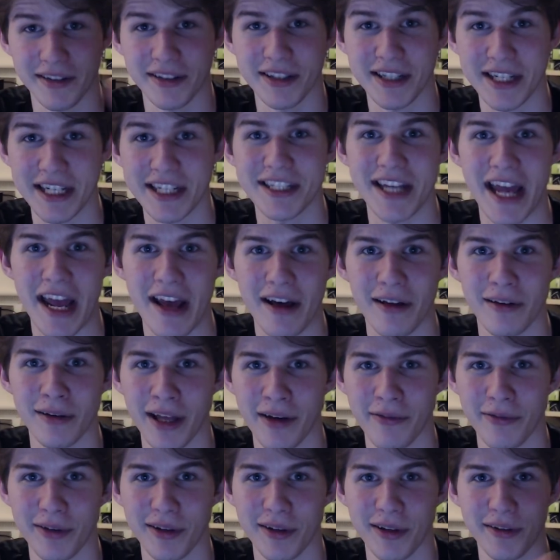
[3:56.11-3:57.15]
detail
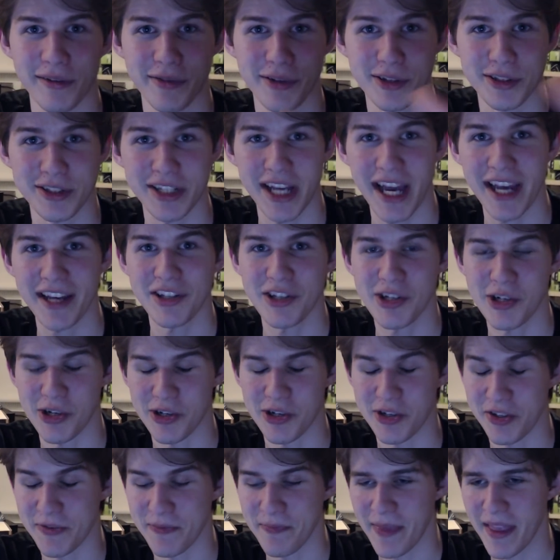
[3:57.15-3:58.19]
level of your
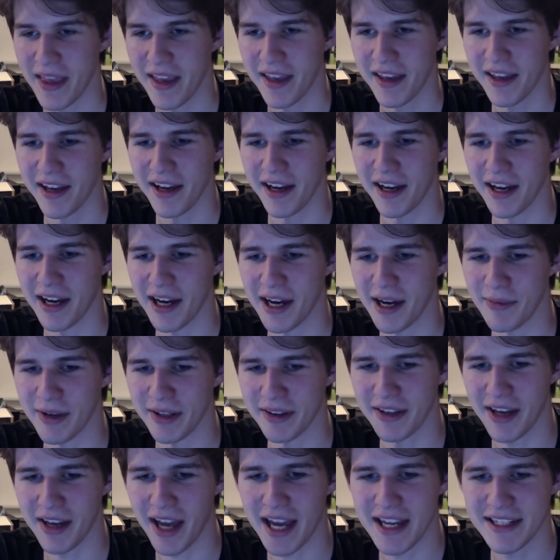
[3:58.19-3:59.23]
textures.
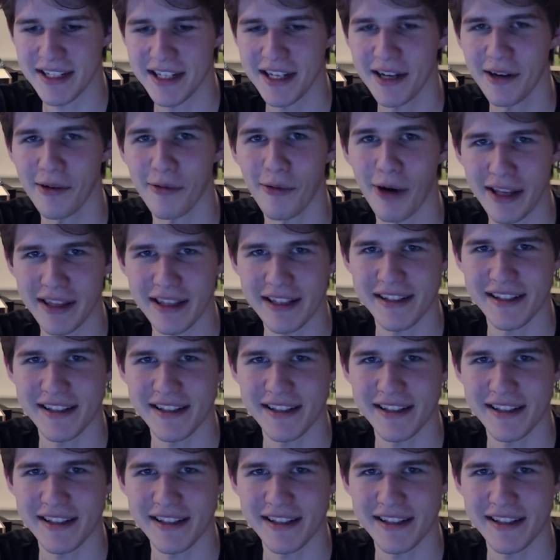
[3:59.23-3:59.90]
And the idea why this